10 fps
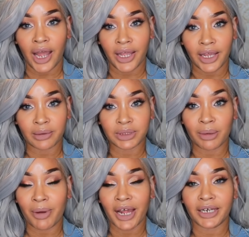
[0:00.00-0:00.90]
I am
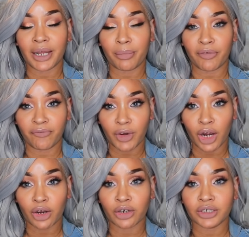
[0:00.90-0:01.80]
somebody that
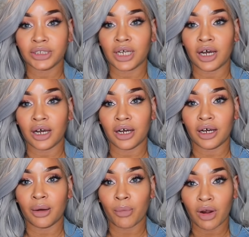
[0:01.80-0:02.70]
prefers uh,
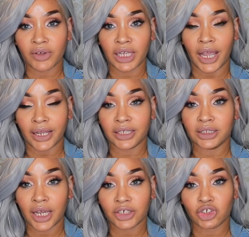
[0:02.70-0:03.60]
more of a yucky
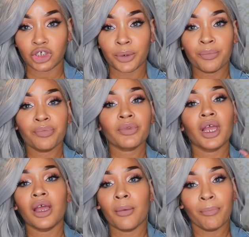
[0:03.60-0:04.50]
texture.
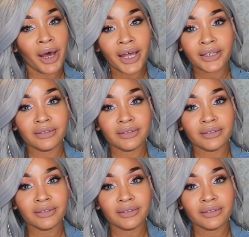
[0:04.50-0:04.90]
But